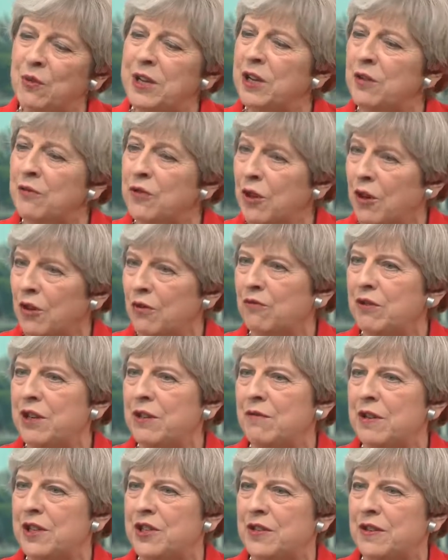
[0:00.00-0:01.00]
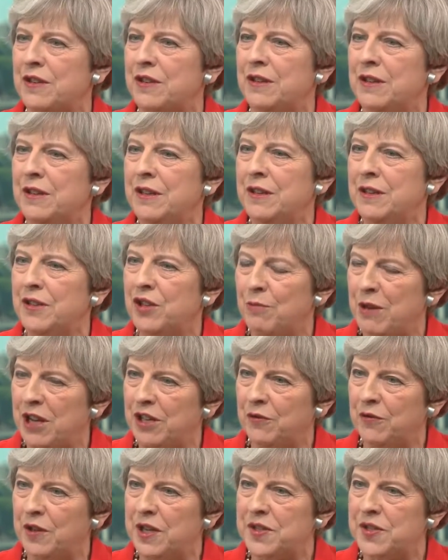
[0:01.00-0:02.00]
we have not rewritten the
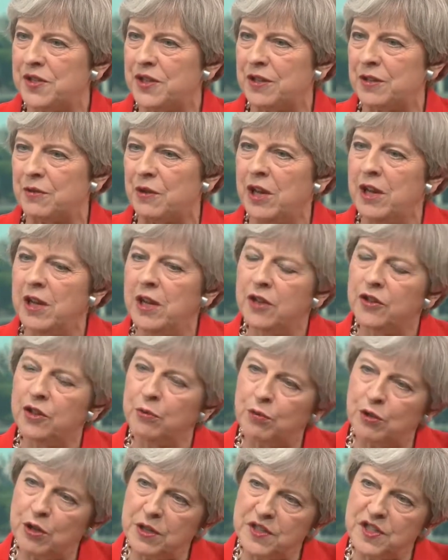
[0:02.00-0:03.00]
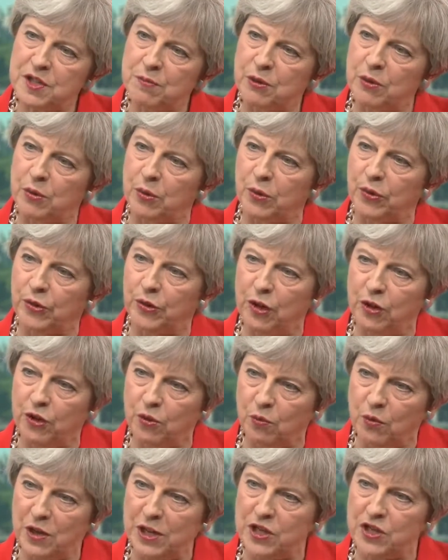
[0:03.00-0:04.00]
manifesto. The principles
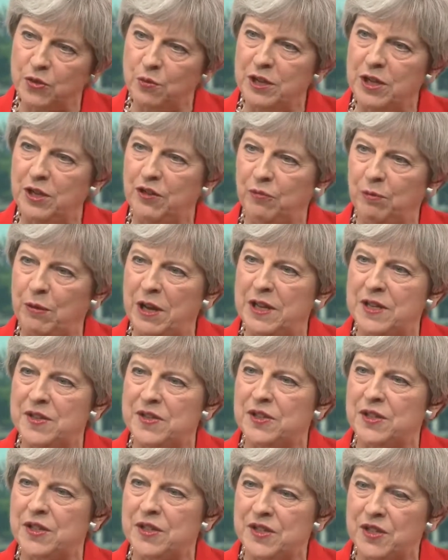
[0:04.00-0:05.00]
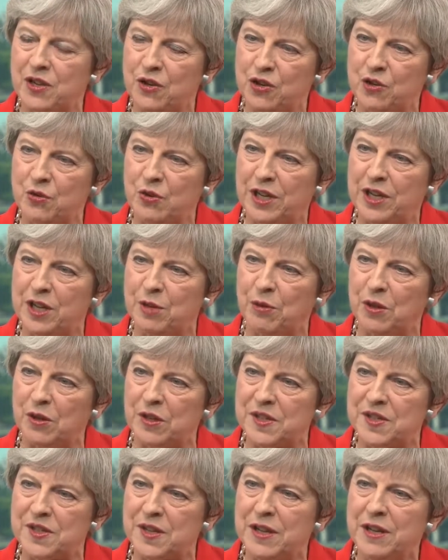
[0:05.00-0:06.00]
on which we have based our social care
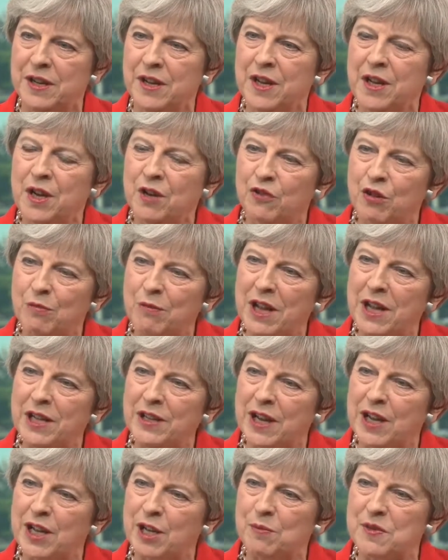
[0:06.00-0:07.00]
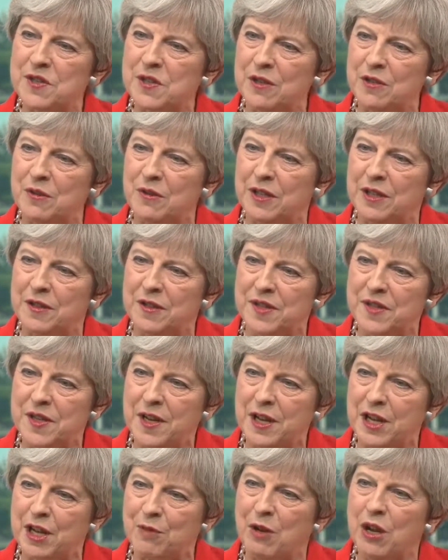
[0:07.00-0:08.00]
policy remain absolutely the
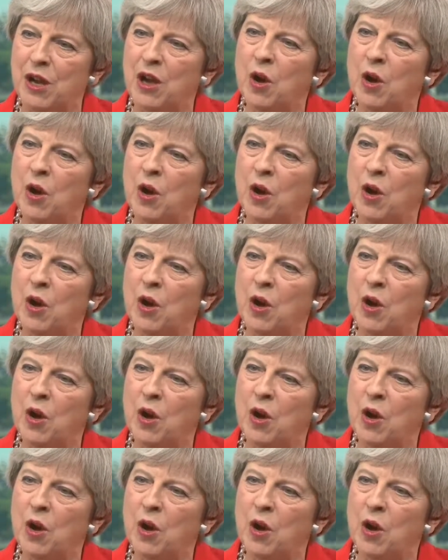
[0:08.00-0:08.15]
same.